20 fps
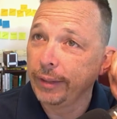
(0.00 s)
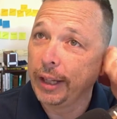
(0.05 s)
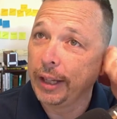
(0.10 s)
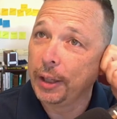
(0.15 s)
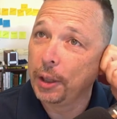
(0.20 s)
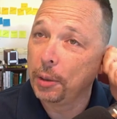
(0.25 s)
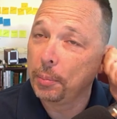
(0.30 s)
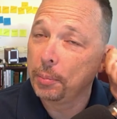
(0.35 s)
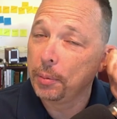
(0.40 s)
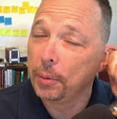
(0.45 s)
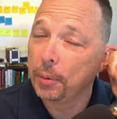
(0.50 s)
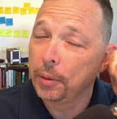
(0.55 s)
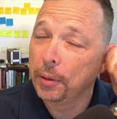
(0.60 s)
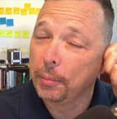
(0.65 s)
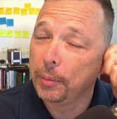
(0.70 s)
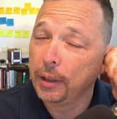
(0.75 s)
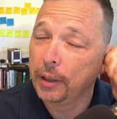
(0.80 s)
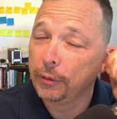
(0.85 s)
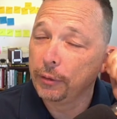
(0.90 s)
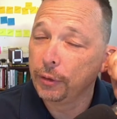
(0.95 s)
I hope it
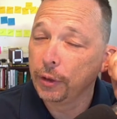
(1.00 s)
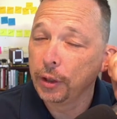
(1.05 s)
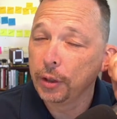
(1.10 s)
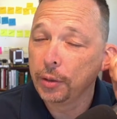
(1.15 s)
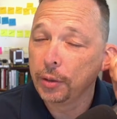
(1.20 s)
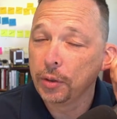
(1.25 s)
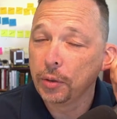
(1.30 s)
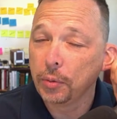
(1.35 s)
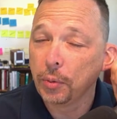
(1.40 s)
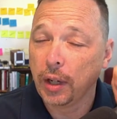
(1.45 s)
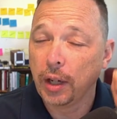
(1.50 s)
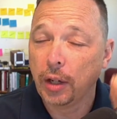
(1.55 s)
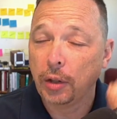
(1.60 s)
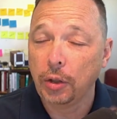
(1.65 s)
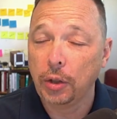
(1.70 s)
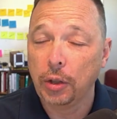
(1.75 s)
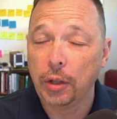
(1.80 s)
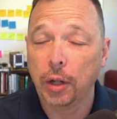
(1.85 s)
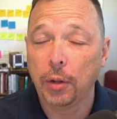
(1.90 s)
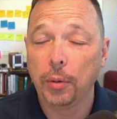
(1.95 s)
will be for you as
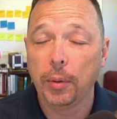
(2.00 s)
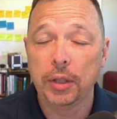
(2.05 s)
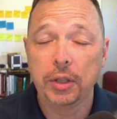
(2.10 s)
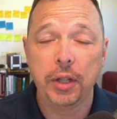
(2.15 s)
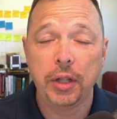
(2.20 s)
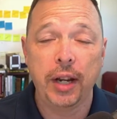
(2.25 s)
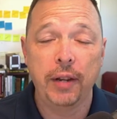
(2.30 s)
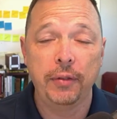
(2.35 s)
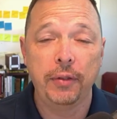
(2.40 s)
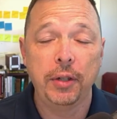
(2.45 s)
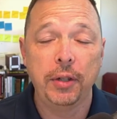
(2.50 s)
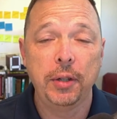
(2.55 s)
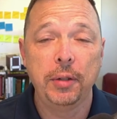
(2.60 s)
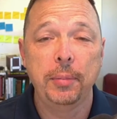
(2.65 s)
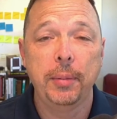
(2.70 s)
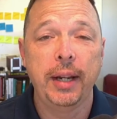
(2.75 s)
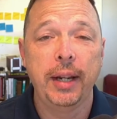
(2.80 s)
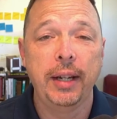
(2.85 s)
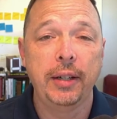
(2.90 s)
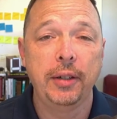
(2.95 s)
well. You know what you have to do
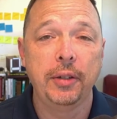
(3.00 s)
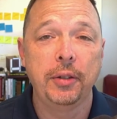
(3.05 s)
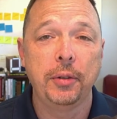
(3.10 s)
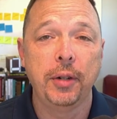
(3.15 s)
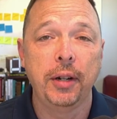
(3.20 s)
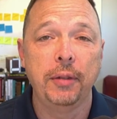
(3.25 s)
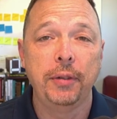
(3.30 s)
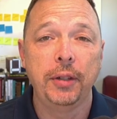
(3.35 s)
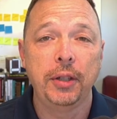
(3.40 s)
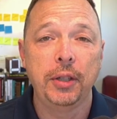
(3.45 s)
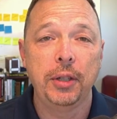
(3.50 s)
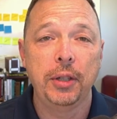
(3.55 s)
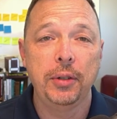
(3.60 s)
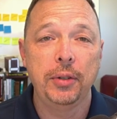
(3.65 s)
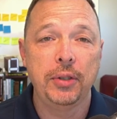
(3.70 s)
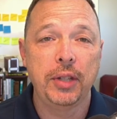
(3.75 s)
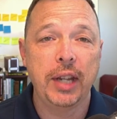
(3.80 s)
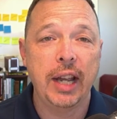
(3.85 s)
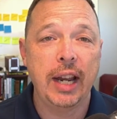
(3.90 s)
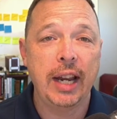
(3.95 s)
to make it a terrific
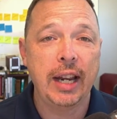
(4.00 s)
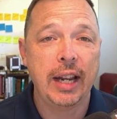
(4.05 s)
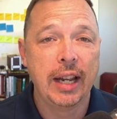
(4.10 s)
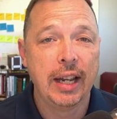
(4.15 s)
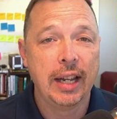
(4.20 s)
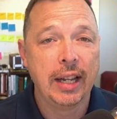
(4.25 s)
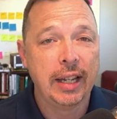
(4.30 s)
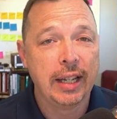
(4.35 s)
Tuesday?